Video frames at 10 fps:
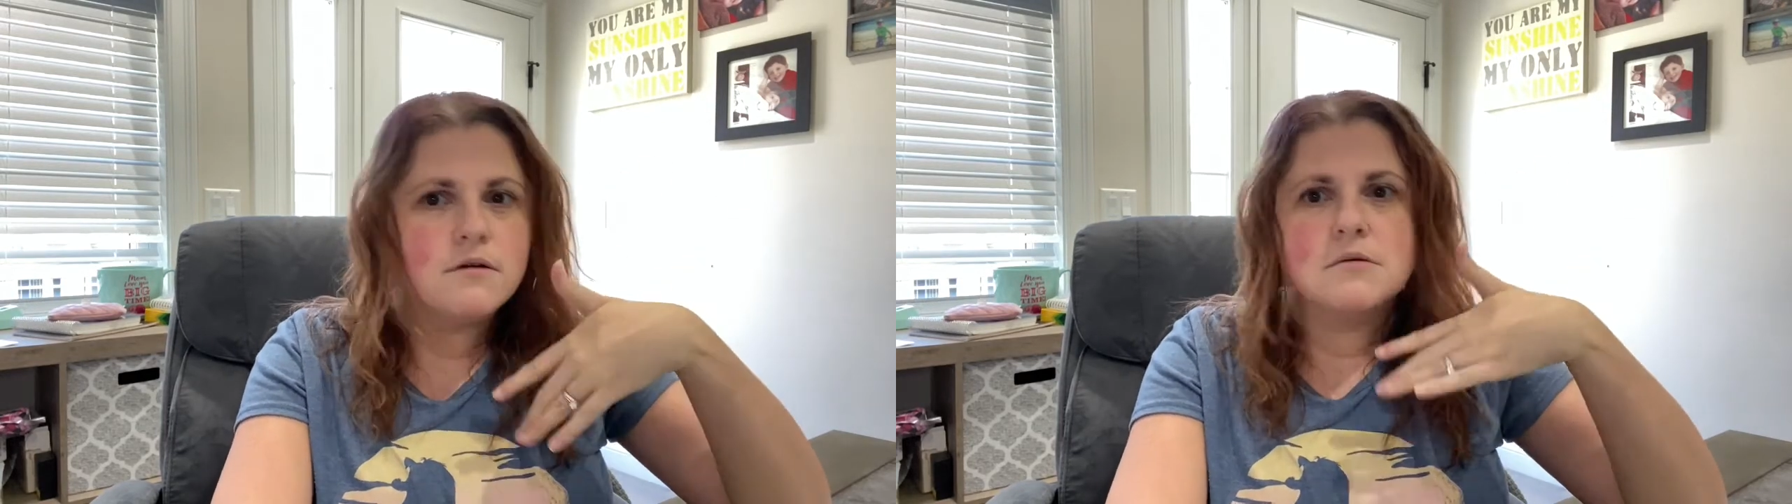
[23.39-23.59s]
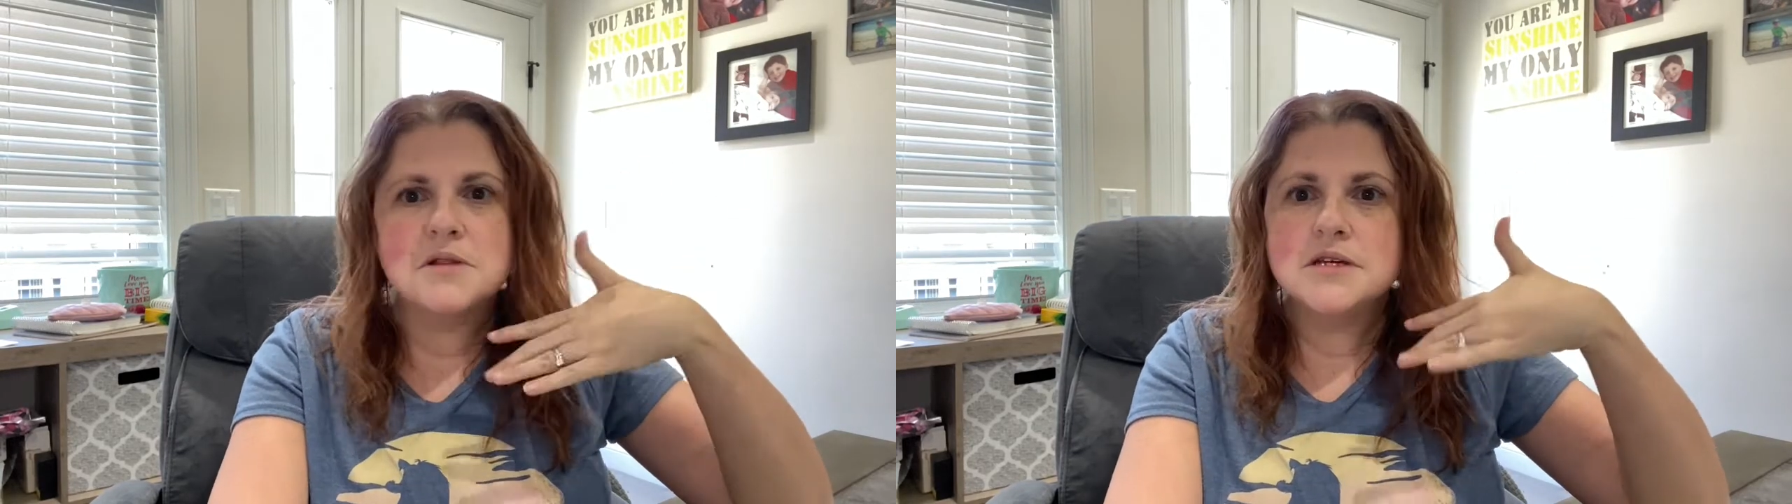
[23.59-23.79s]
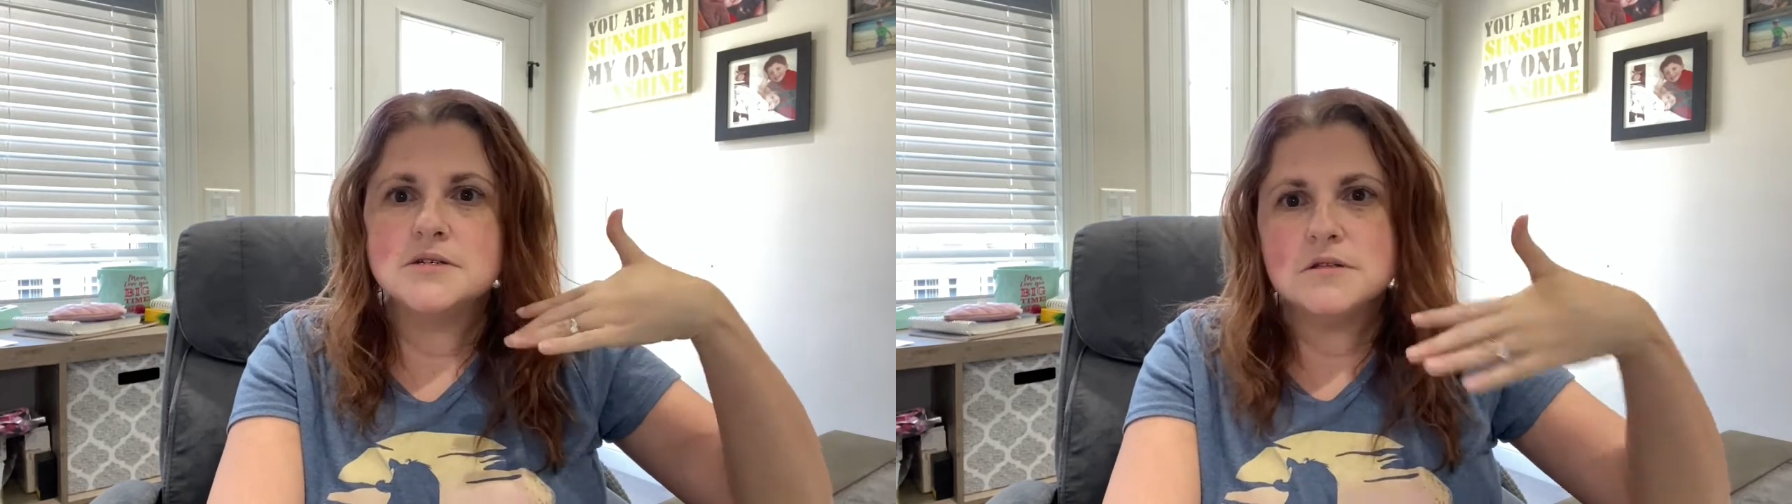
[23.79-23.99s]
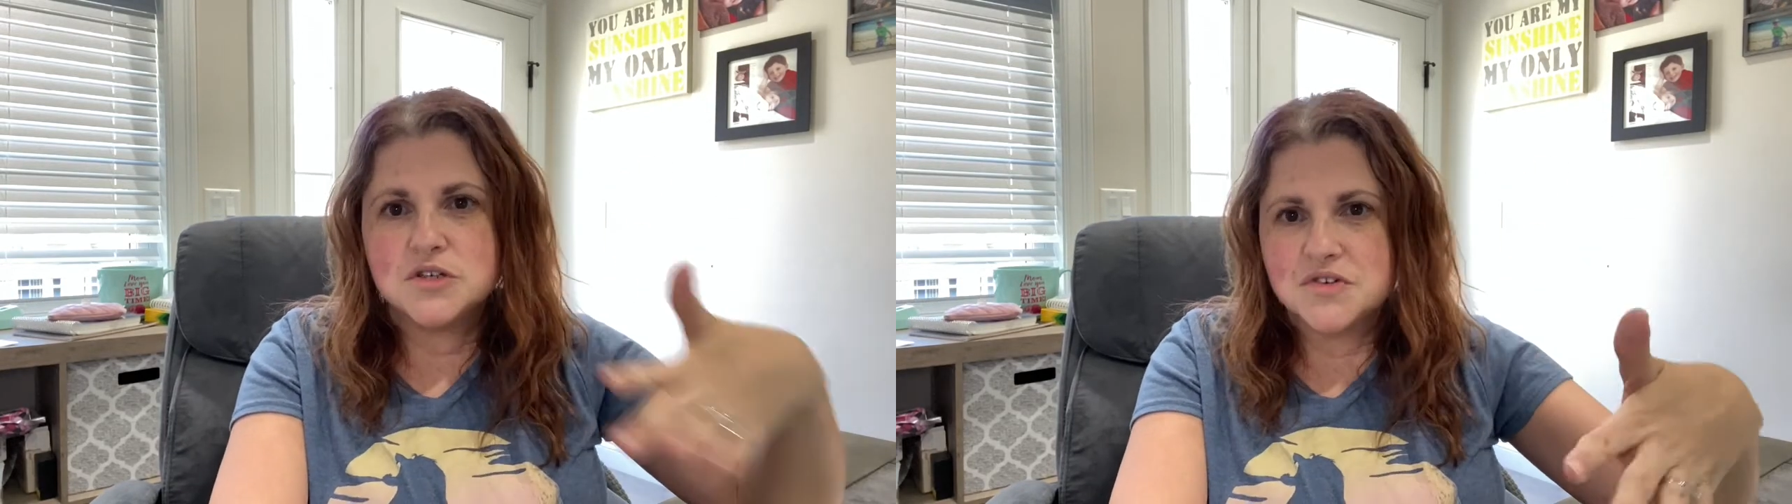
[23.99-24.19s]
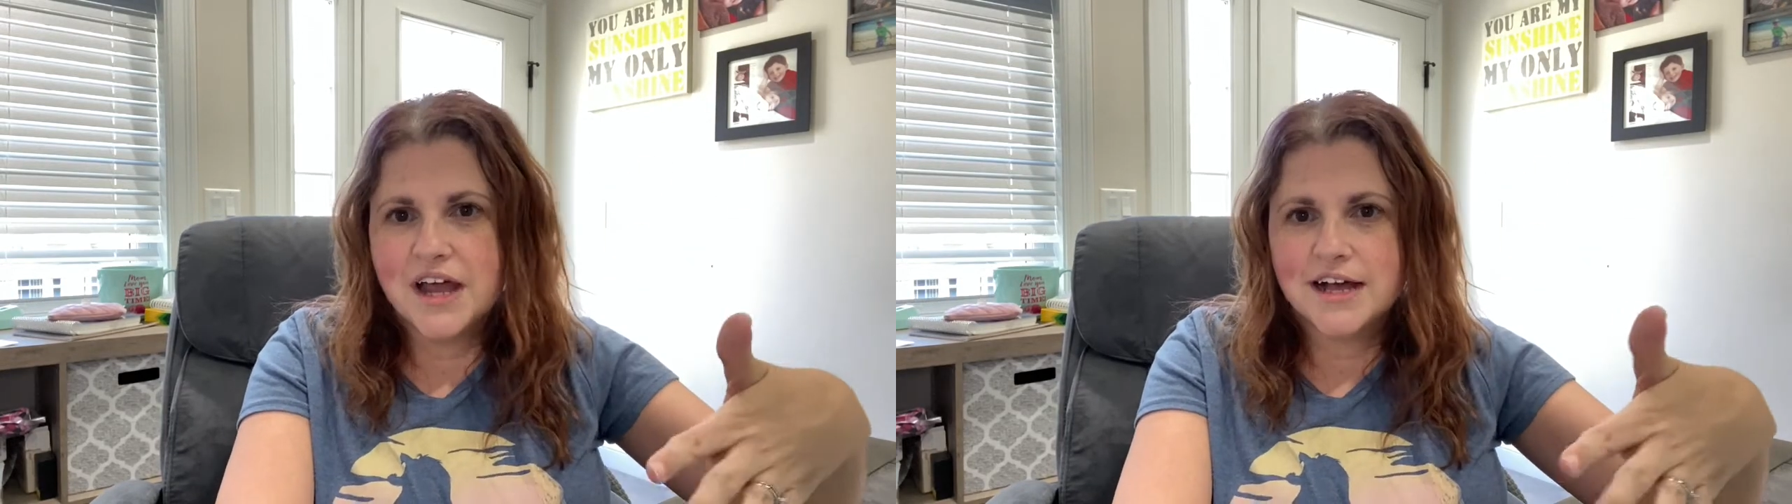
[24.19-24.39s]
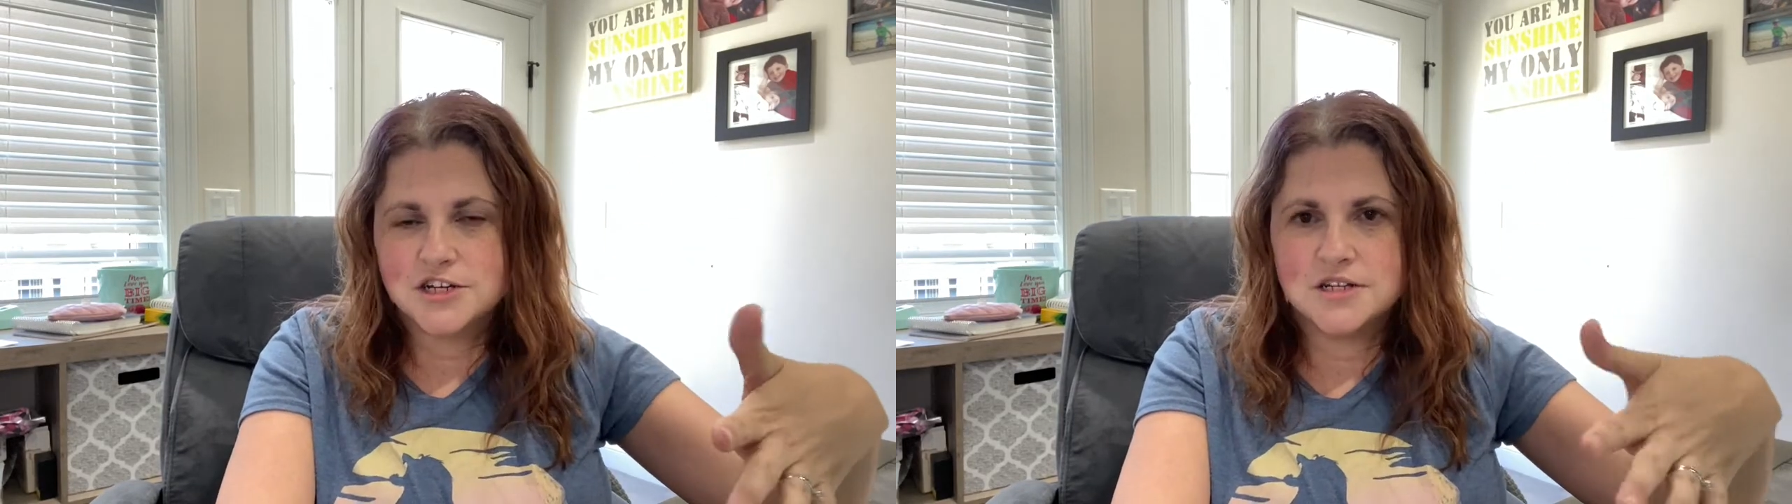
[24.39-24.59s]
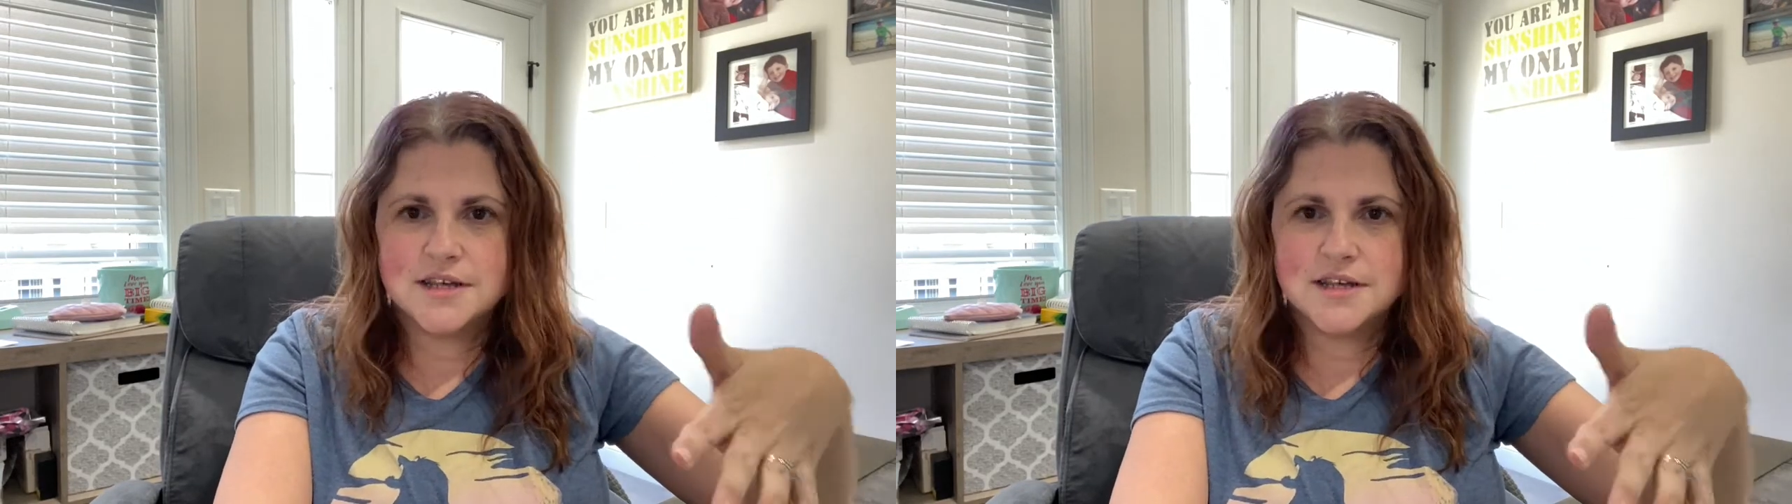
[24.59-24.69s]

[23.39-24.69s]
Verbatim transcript: normally do these reactions.